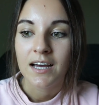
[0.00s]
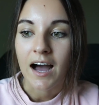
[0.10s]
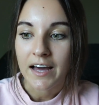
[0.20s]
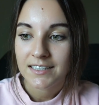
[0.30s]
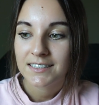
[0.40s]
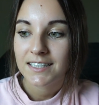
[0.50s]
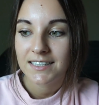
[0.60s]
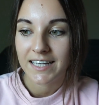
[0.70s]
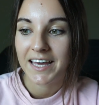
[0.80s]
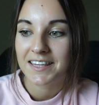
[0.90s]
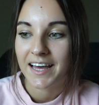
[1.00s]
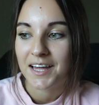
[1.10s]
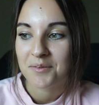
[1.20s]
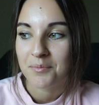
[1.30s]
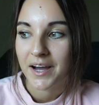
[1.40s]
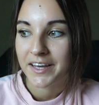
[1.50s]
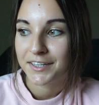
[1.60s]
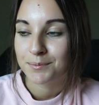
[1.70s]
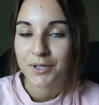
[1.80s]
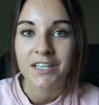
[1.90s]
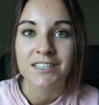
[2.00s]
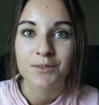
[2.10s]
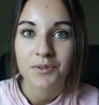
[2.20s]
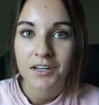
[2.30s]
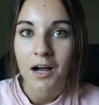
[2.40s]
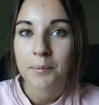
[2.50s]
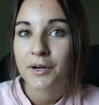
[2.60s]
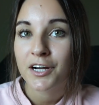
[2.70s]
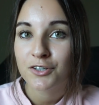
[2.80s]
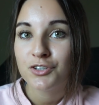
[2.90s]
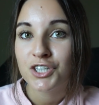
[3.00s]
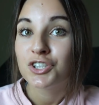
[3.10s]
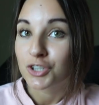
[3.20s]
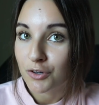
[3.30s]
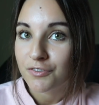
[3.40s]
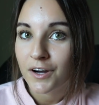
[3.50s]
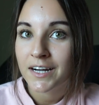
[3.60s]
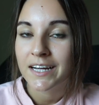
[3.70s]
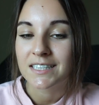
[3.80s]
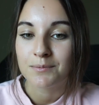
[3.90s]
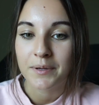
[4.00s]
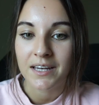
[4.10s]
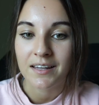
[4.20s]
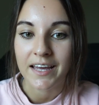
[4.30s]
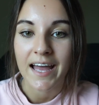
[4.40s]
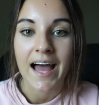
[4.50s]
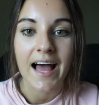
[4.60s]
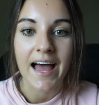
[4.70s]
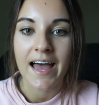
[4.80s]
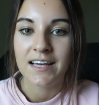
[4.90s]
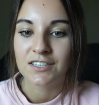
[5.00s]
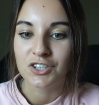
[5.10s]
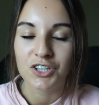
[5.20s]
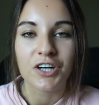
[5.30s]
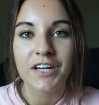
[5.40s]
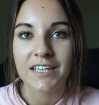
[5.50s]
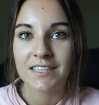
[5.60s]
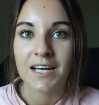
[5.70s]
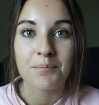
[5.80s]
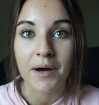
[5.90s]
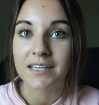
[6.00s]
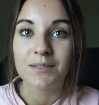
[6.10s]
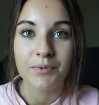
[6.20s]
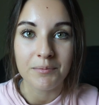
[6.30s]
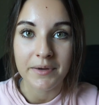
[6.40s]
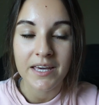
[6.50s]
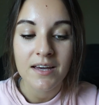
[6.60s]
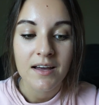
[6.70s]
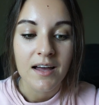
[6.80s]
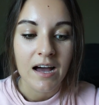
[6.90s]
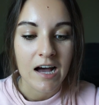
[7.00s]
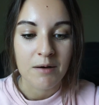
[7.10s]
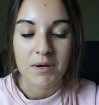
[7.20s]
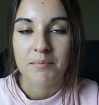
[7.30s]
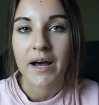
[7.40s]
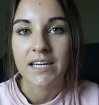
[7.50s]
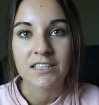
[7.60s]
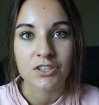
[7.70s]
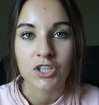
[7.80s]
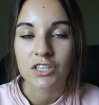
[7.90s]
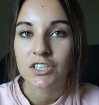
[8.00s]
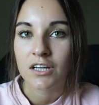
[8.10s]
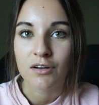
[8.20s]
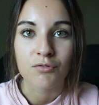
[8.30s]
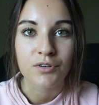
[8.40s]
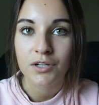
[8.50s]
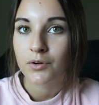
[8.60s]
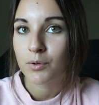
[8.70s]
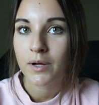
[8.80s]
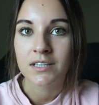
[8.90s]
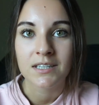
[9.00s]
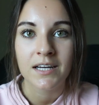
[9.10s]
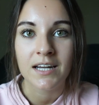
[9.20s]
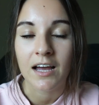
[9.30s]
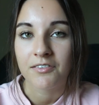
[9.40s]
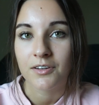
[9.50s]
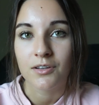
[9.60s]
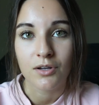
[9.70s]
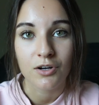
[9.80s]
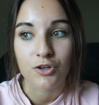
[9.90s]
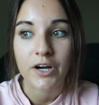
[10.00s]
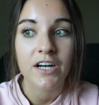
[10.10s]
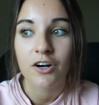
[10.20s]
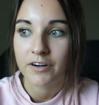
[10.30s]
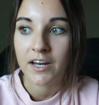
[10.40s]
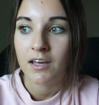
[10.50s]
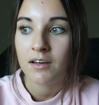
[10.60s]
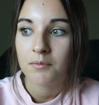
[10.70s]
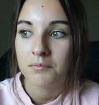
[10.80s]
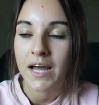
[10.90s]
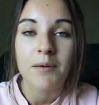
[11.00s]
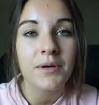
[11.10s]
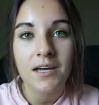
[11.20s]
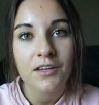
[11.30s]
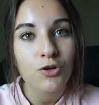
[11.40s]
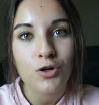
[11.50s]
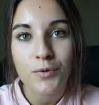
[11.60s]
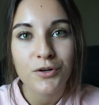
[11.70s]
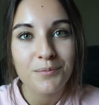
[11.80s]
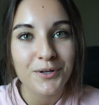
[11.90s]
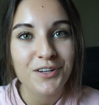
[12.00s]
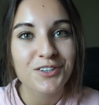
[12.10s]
honestly say that my experience with the copper IUD so far has been like as good as it could possibly be. My body is adjusting really, really well to it. I feel great already not being on the hormonal birth